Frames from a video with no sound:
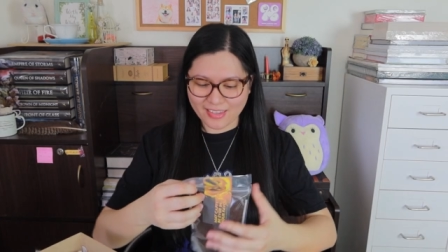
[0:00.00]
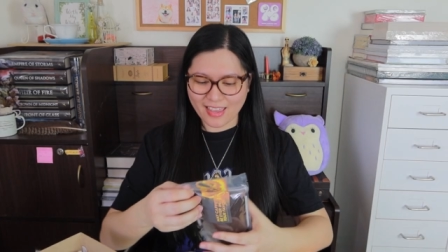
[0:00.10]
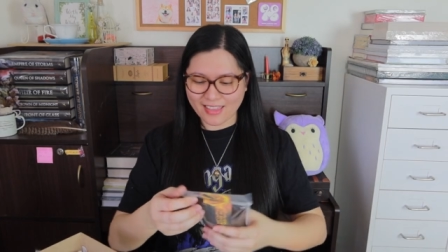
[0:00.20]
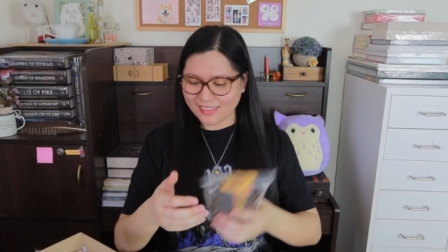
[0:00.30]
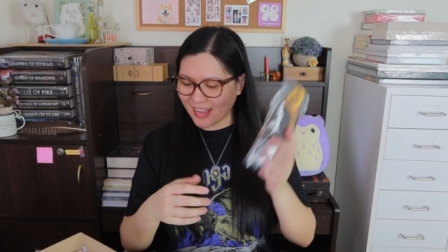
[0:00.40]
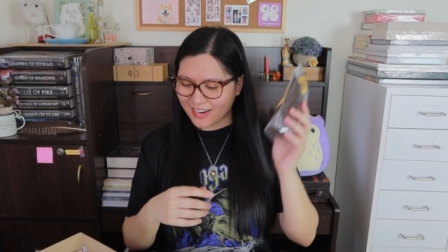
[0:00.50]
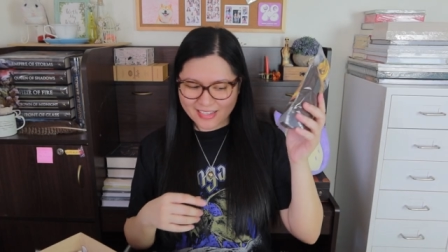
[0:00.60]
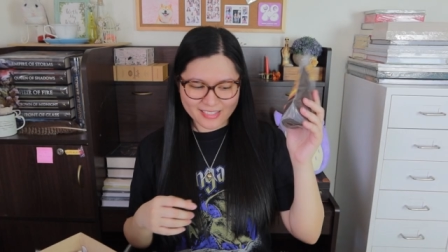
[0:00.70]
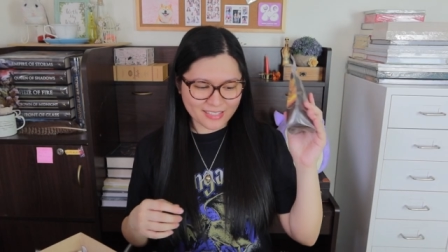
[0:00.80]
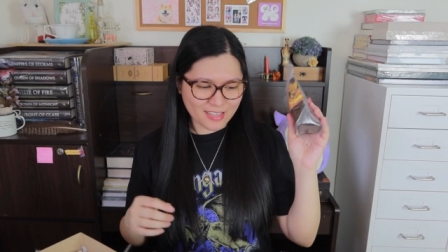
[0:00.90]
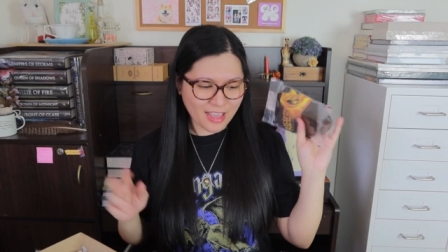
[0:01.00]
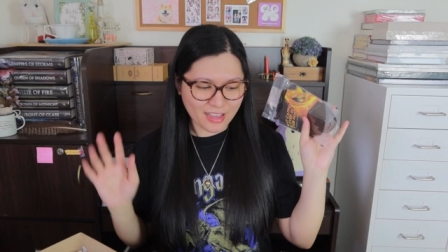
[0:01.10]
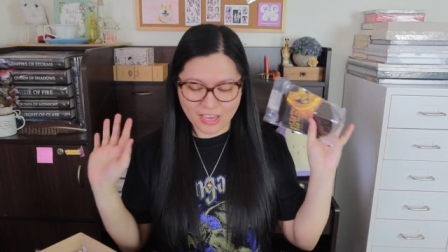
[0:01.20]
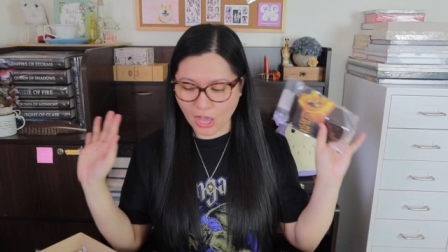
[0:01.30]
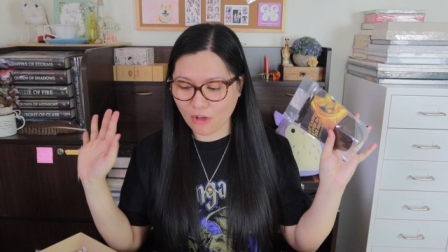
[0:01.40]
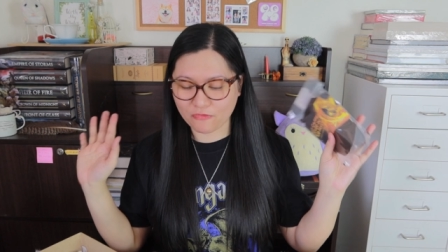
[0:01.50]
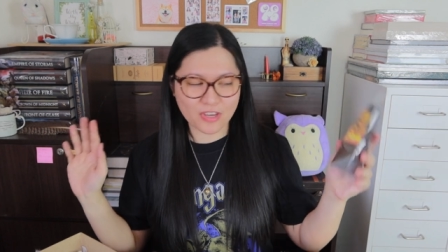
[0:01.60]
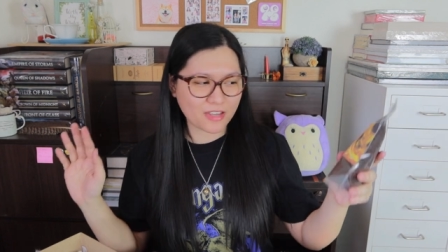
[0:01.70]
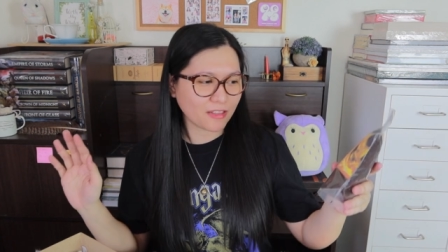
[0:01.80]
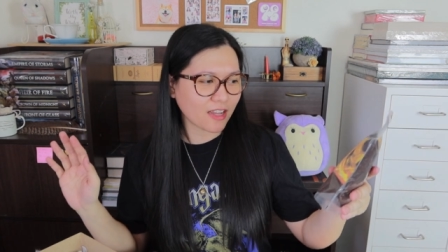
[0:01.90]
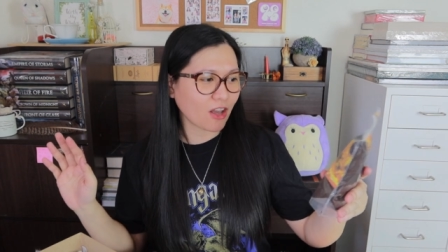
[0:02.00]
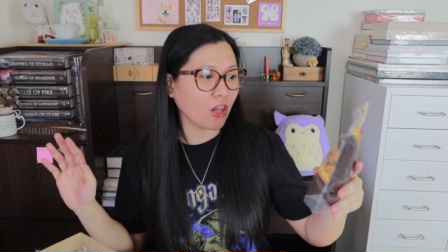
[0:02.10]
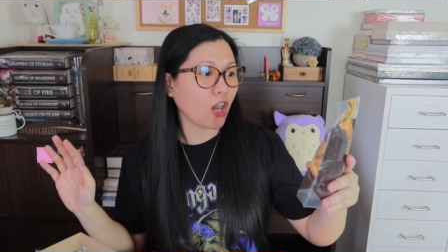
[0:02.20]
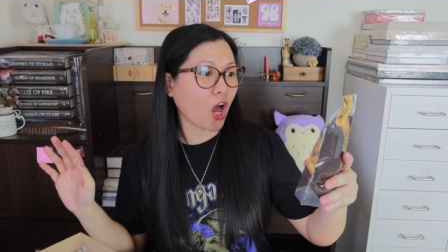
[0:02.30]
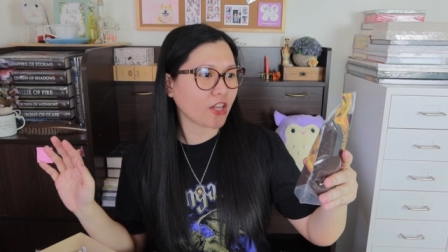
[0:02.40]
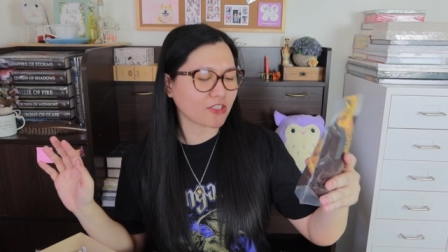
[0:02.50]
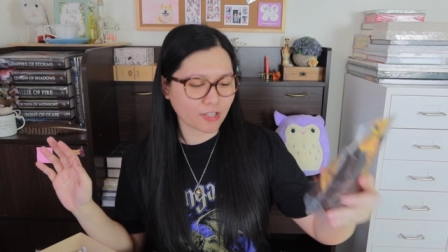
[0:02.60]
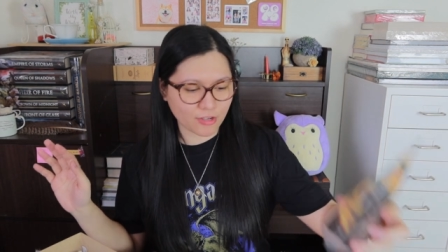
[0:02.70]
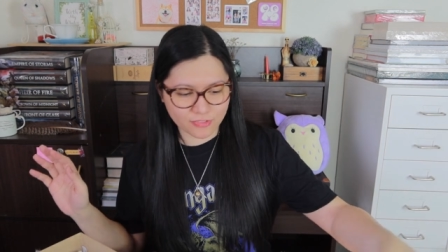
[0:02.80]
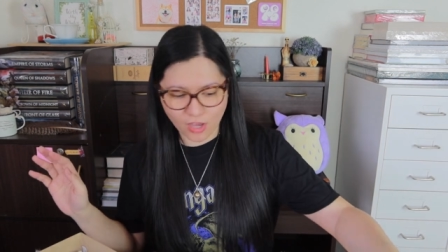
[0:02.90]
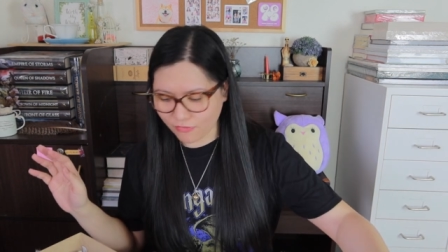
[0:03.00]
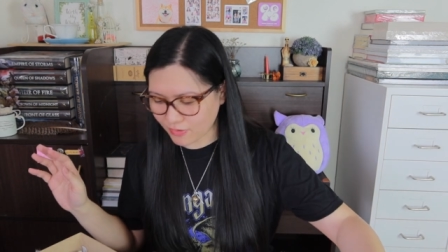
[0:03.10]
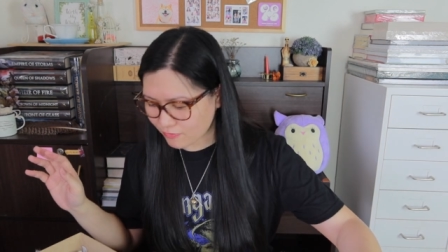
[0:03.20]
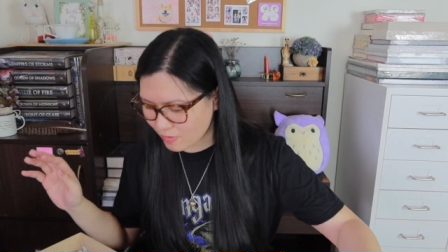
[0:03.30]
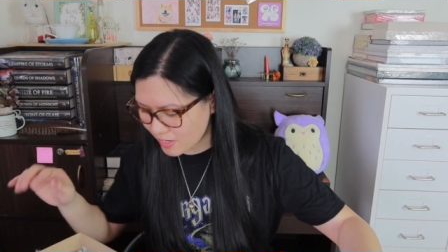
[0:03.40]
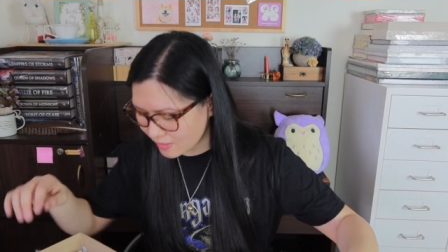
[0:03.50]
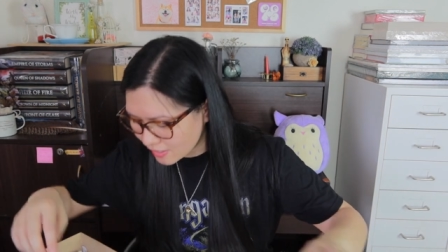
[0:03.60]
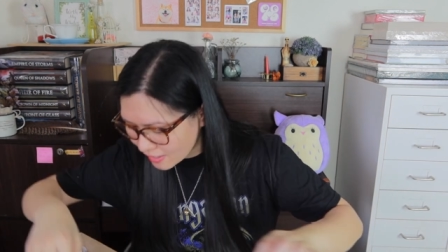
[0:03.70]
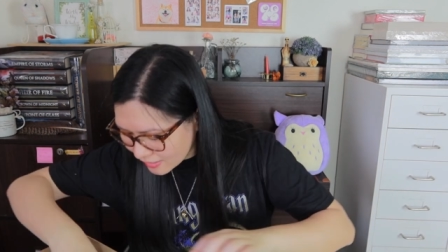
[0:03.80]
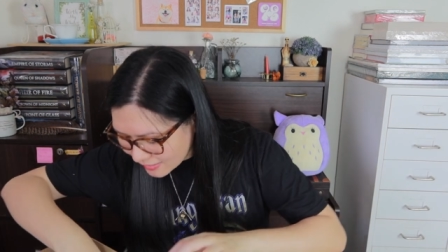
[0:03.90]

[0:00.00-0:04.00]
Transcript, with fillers: yeah, that is coffee, like a lot of coffee for me.